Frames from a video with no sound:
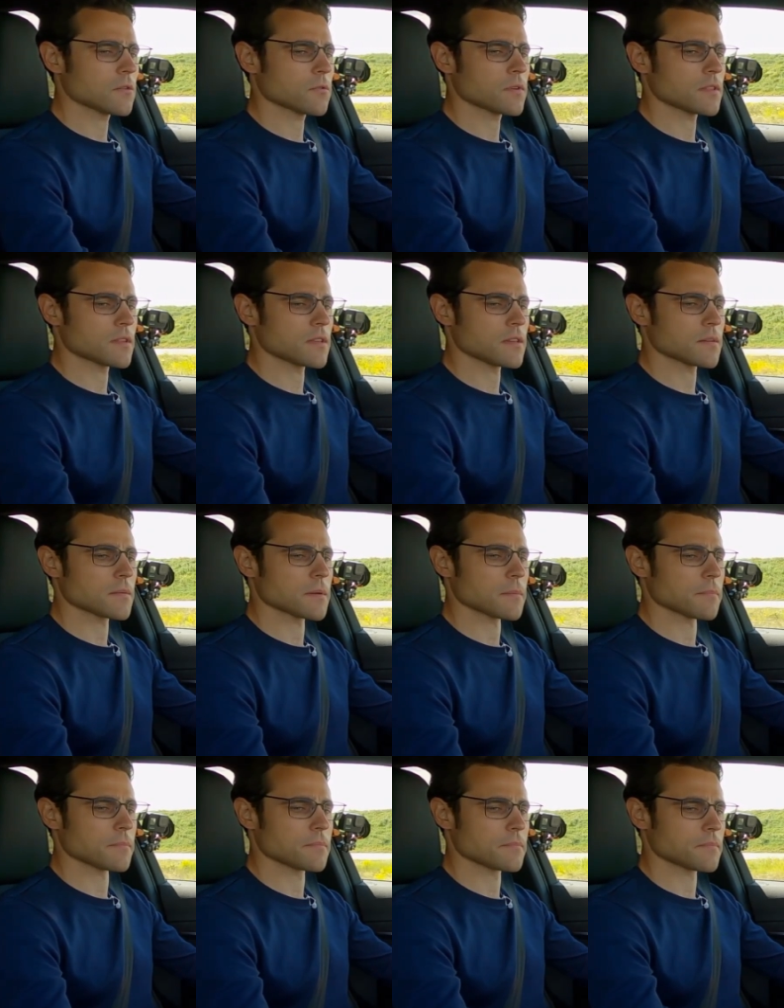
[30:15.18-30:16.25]
the
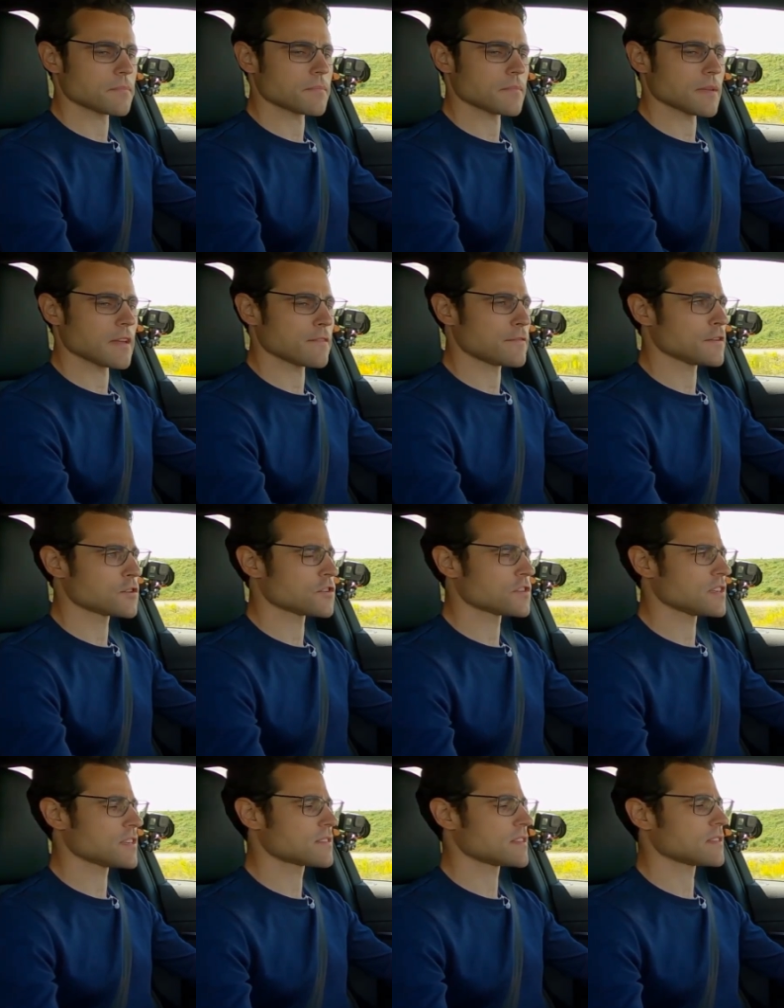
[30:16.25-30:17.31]
efficiency
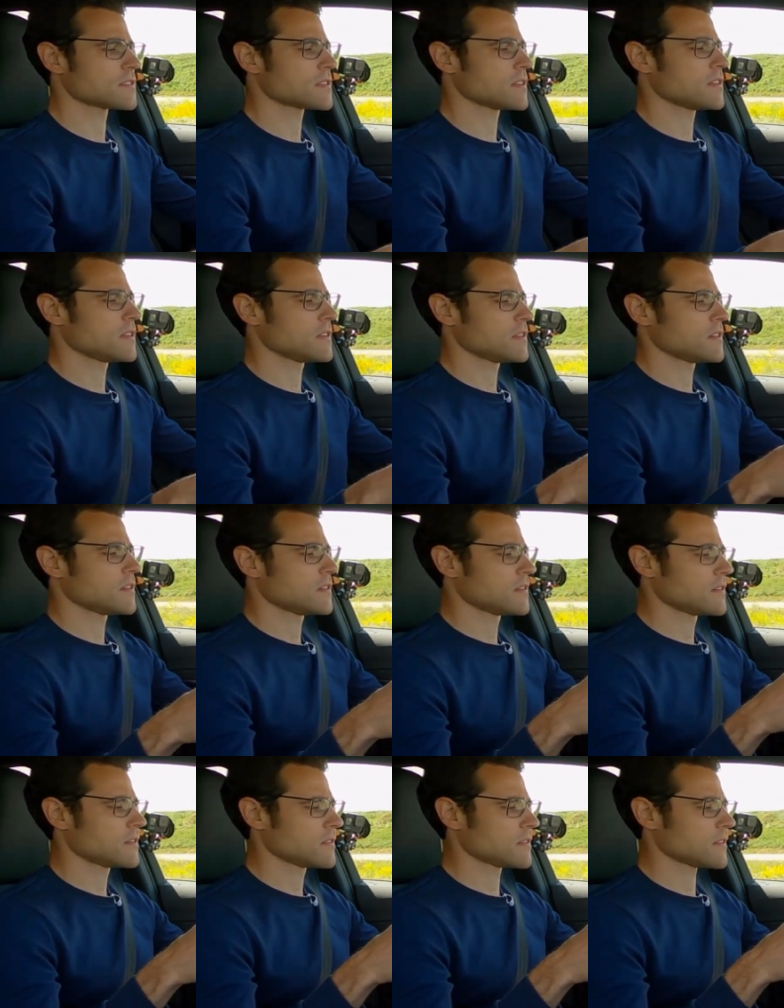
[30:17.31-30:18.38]
assist,
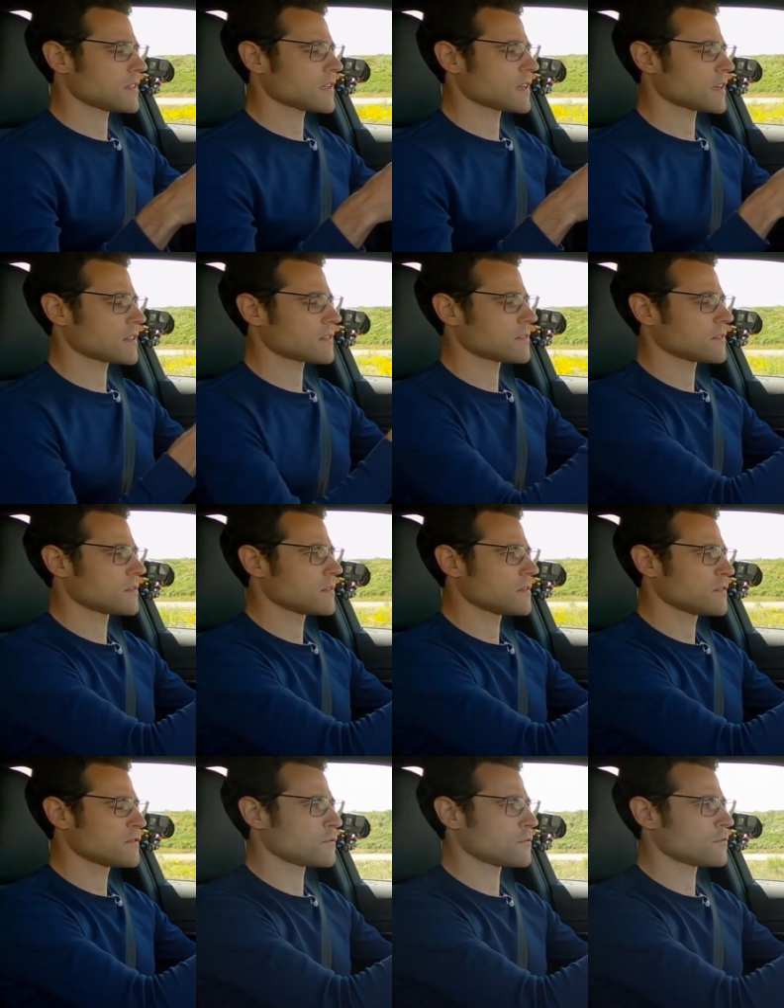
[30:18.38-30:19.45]
then again,
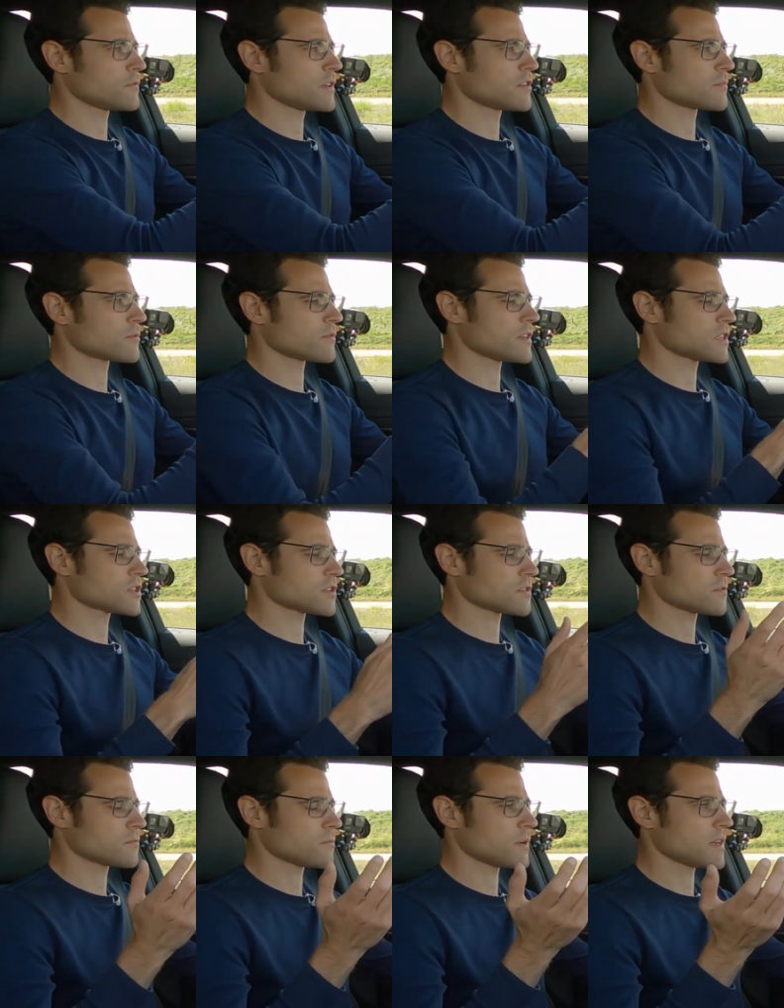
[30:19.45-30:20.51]
full recuperation
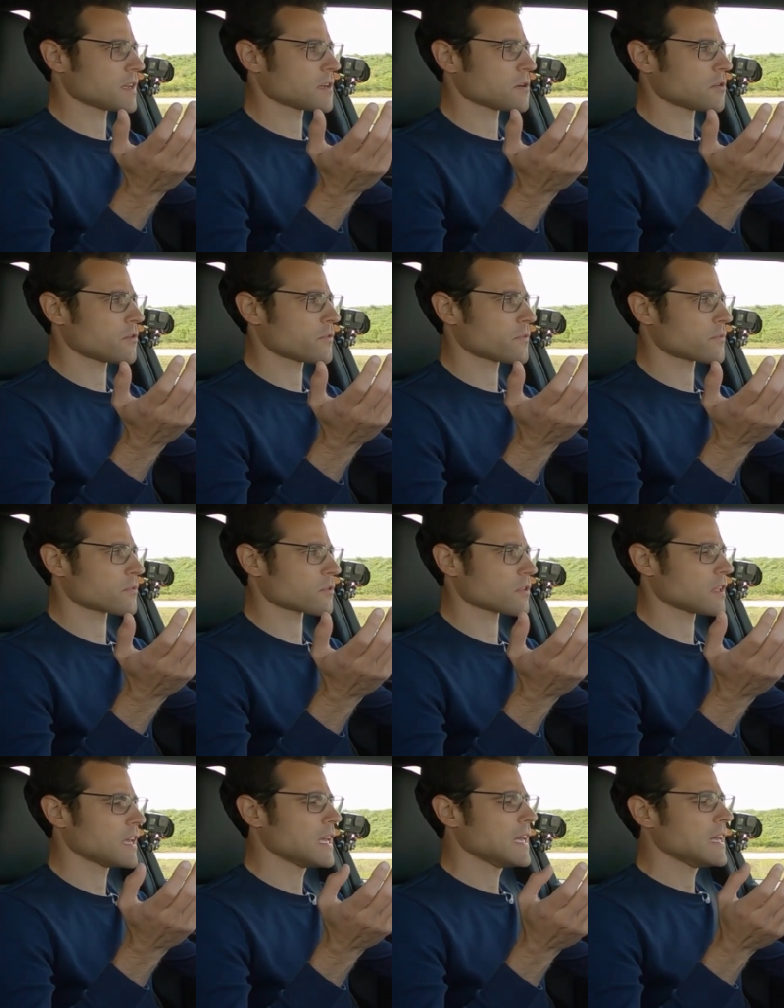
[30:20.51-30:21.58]
when I go off the
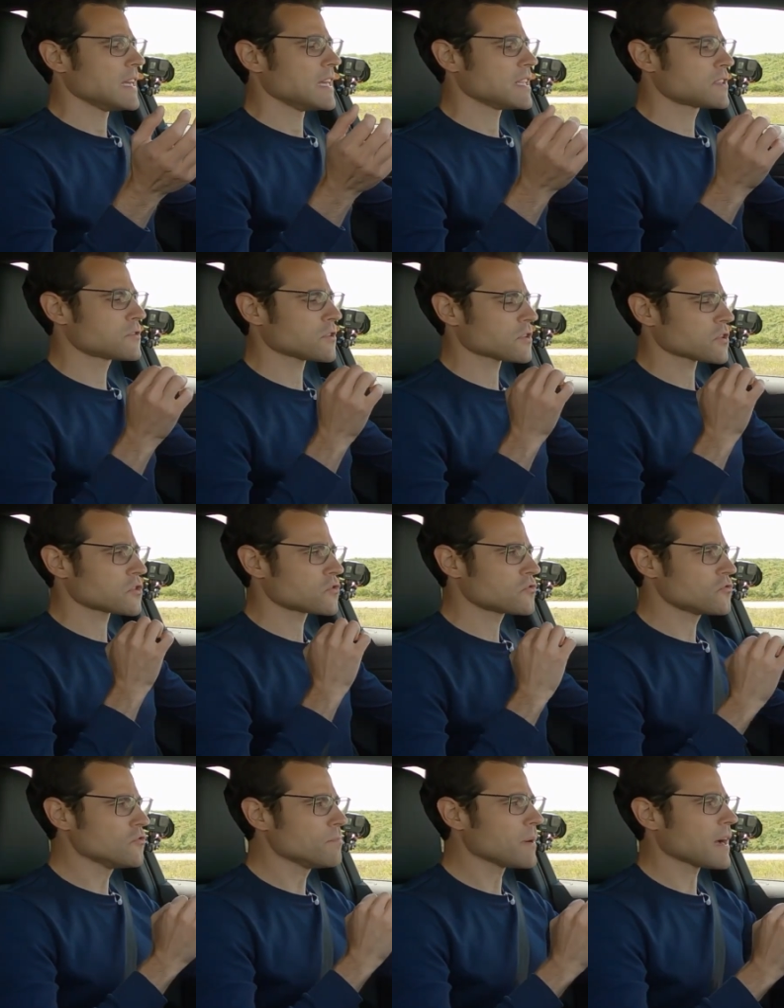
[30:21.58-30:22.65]
throttle. It's not a
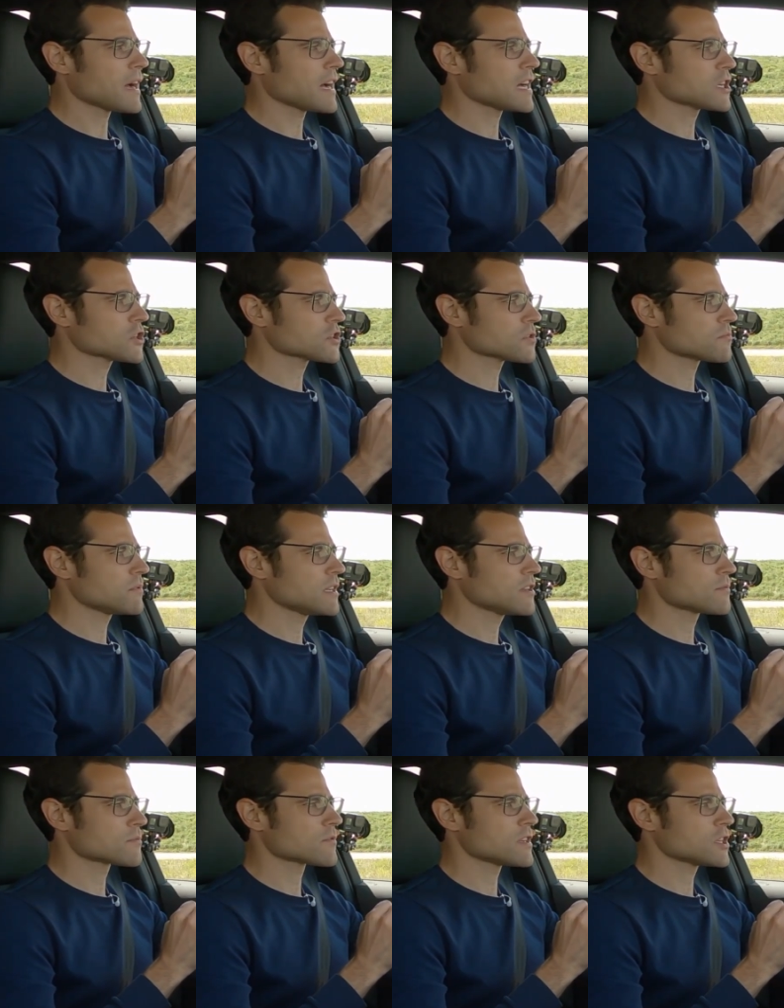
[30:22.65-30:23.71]
super harsh
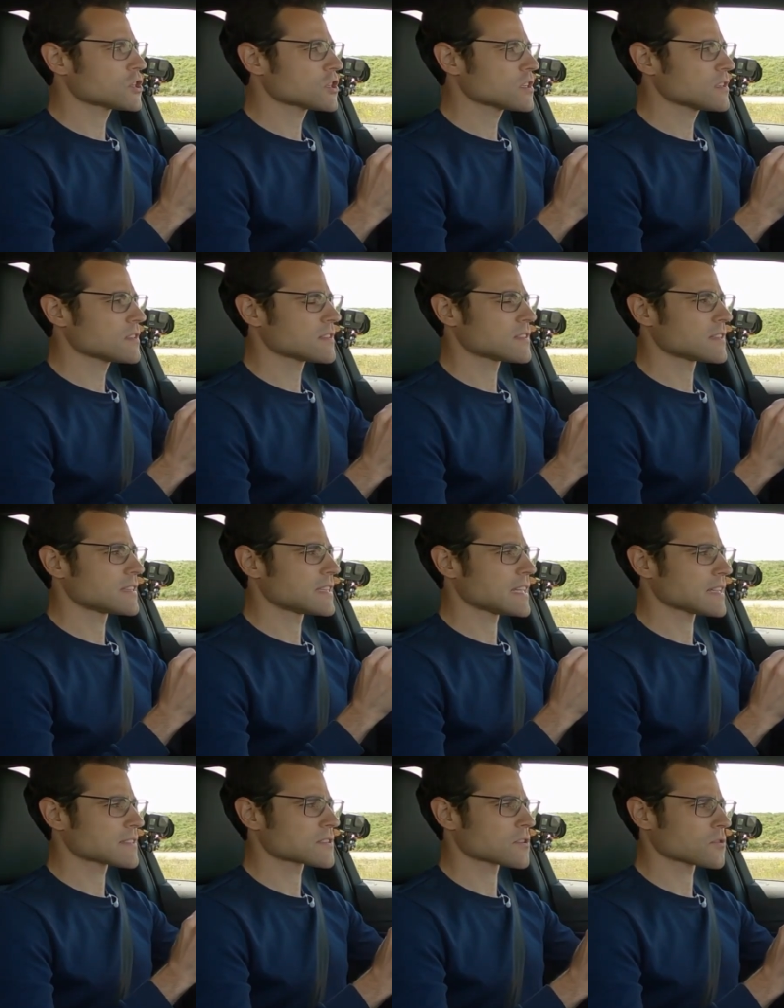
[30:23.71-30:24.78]
recuperation.
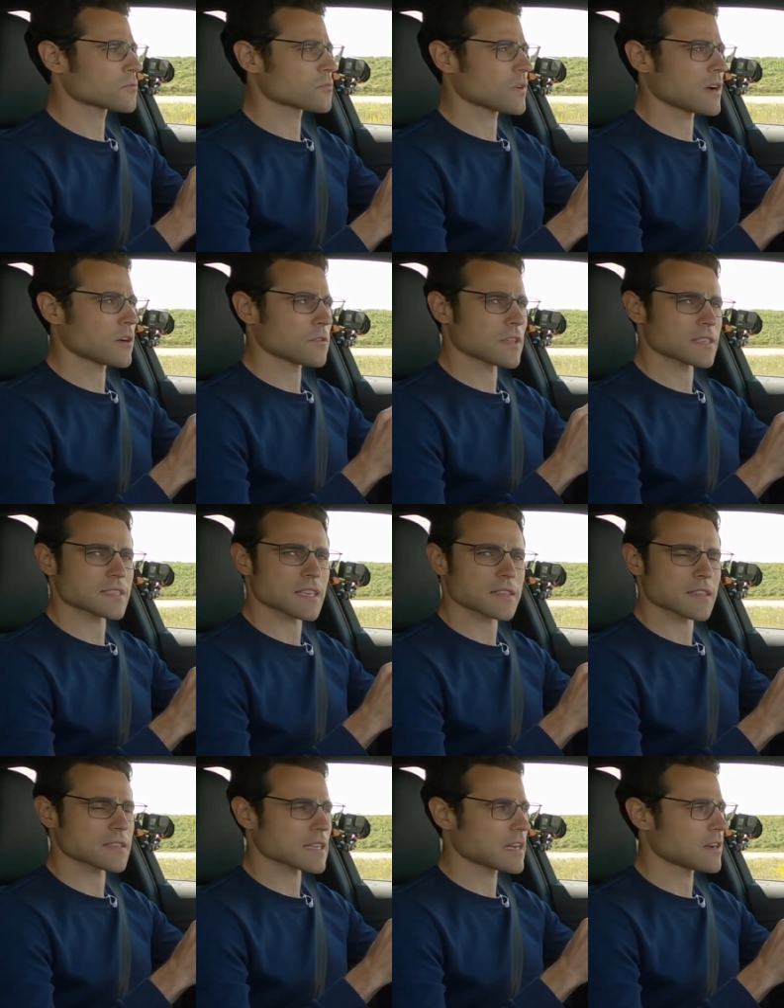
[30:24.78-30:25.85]
That's not how they set
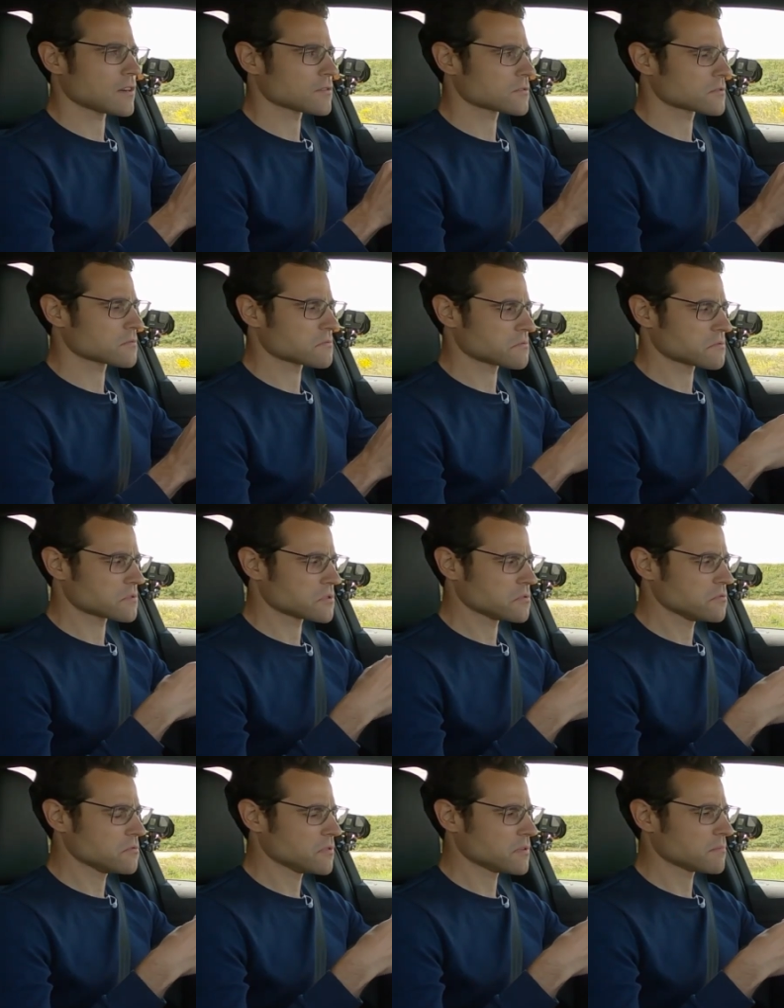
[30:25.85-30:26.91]
this out
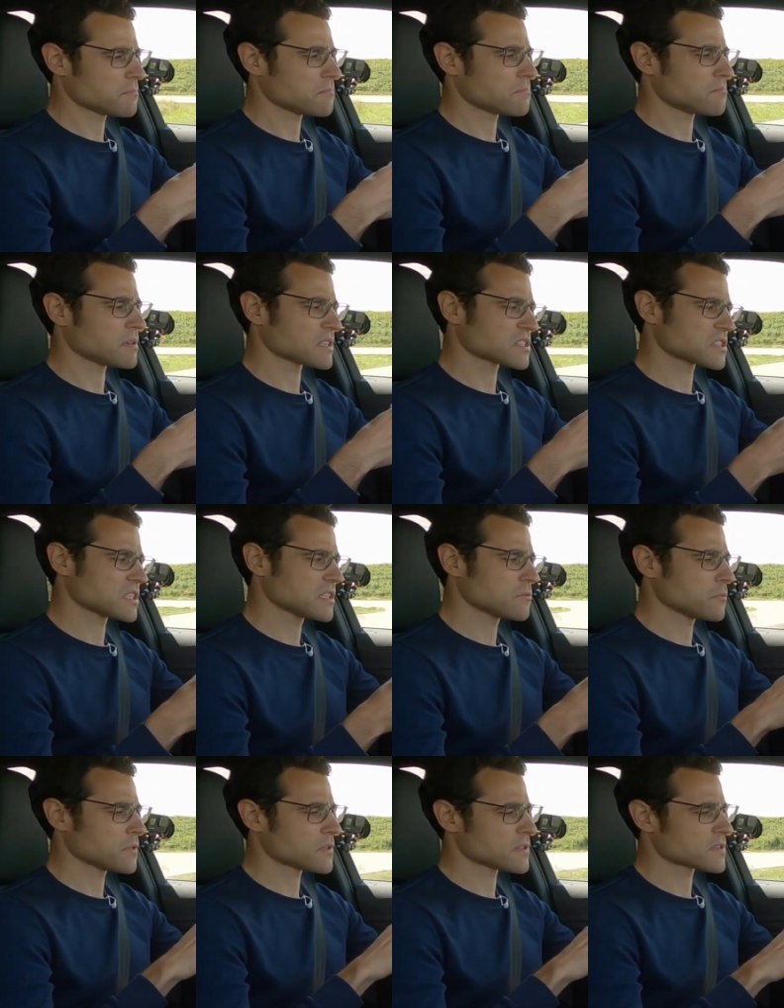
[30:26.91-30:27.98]
too, but still
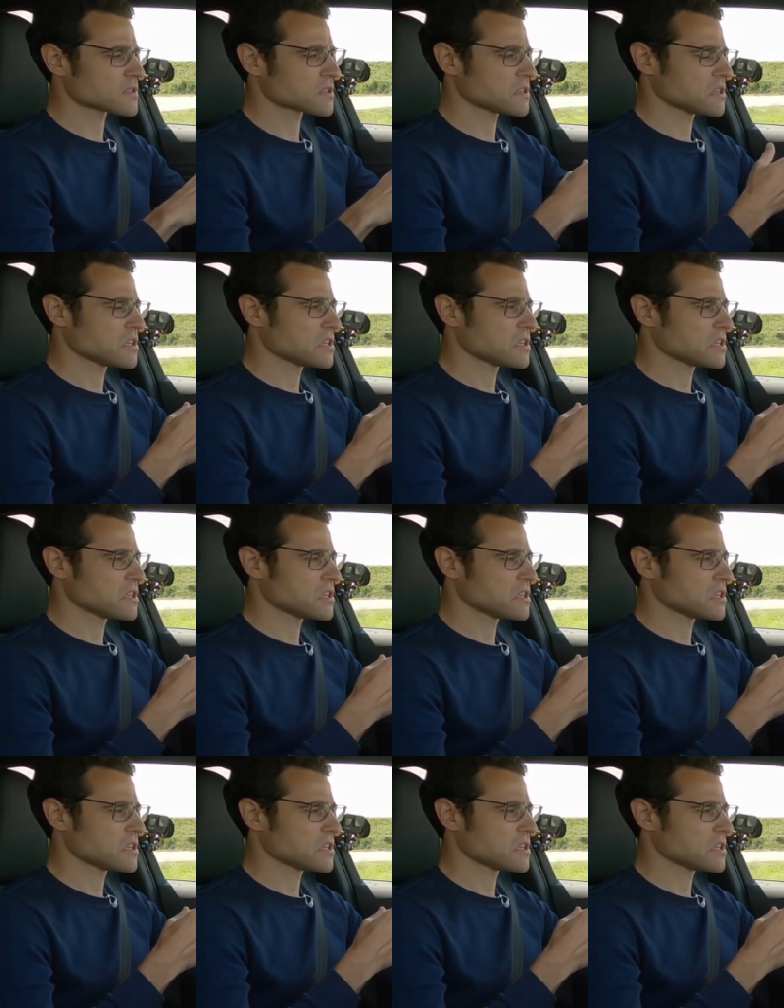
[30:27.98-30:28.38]
with this,